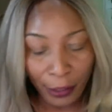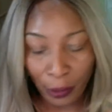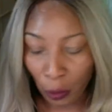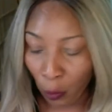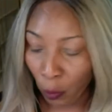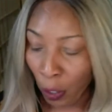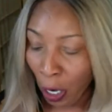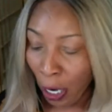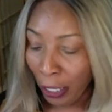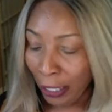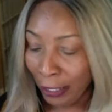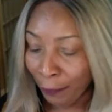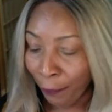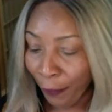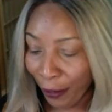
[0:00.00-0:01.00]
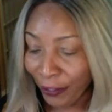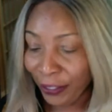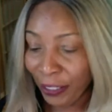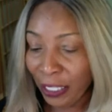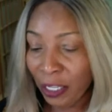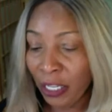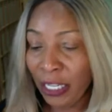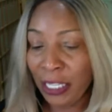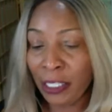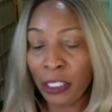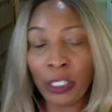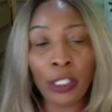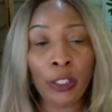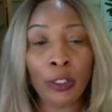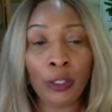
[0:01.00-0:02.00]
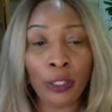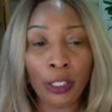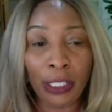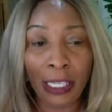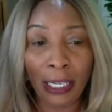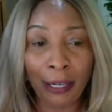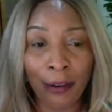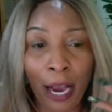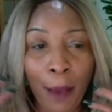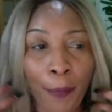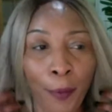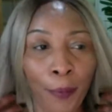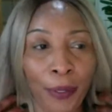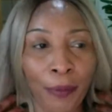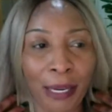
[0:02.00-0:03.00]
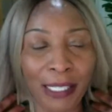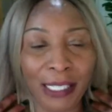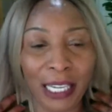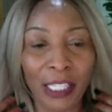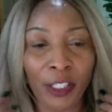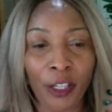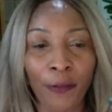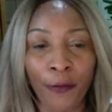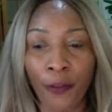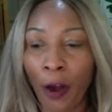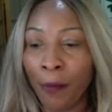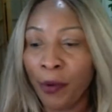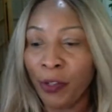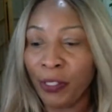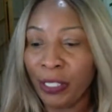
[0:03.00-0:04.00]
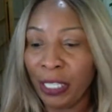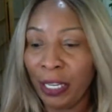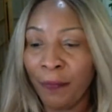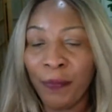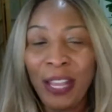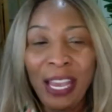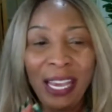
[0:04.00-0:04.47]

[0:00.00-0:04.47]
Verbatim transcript: So first thing you need to do to clear hyperpigmentation from your skin